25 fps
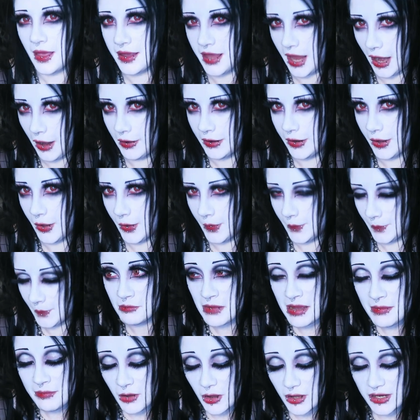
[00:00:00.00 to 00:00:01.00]
Carrying on.
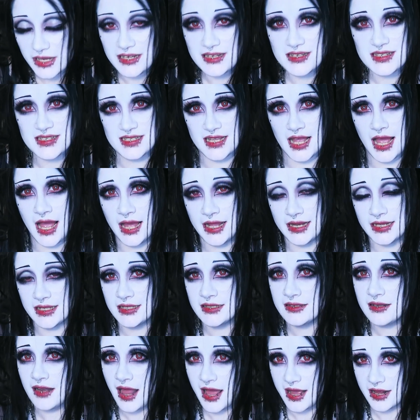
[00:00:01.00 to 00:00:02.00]
My body
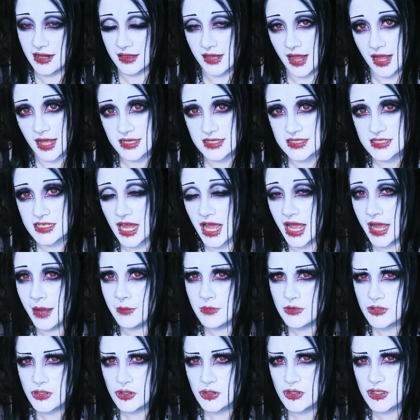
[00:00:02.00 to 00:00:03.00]
decided, like last
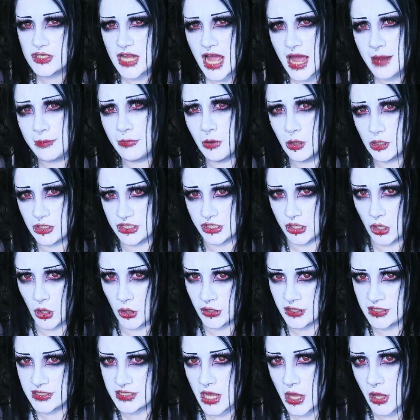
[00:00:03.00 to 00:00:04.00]
time, to start pushing
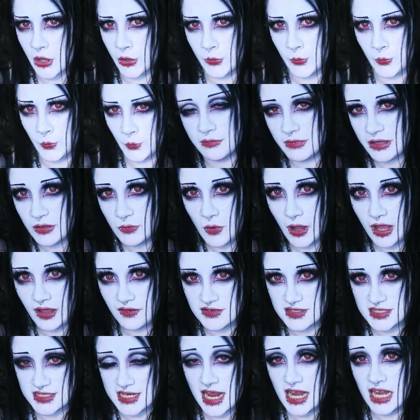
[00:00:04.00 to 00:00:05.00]
on its own. The
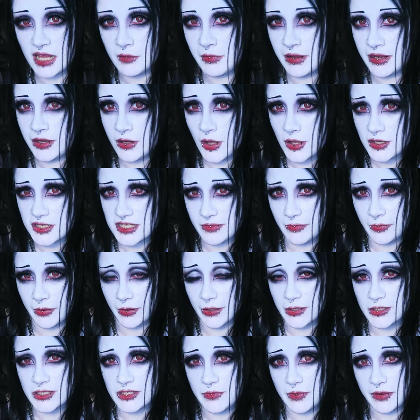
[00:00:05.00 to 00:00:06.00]
midwives are telling me not to
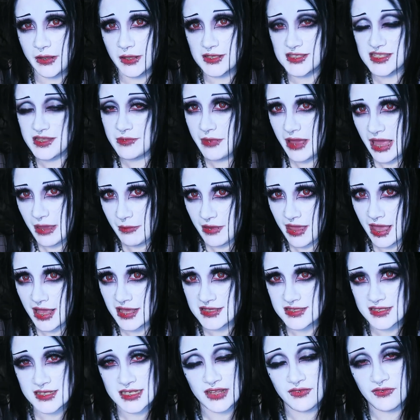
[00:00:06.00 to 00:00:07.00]
push because the baby
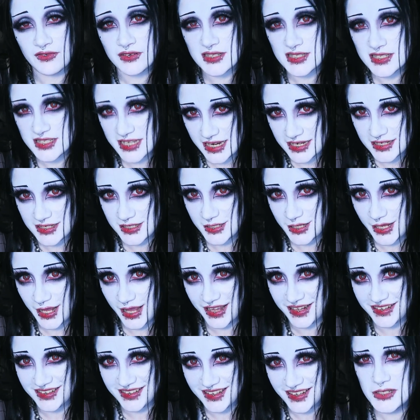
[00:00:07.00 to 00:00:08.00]
hasn't even descended
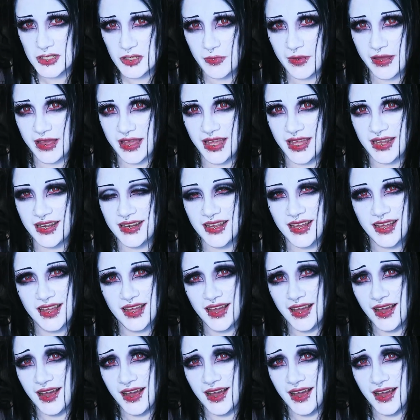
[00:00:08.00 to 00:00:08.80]
yet. Too bad.